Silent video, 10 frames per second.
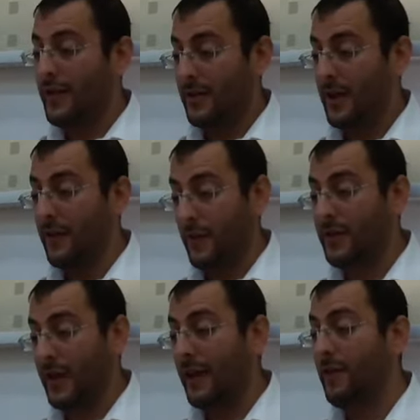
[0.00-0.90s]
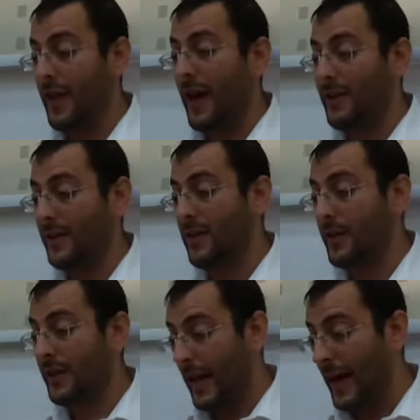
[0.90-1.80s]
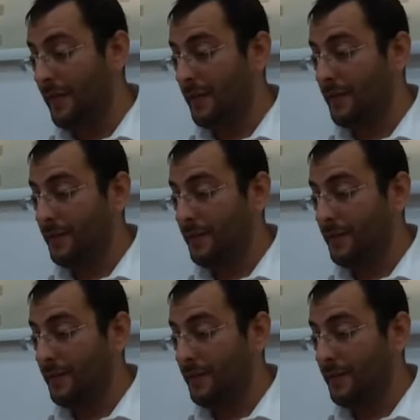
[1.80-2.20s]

So if it was Kiriv the Hezek, so it's Chayev.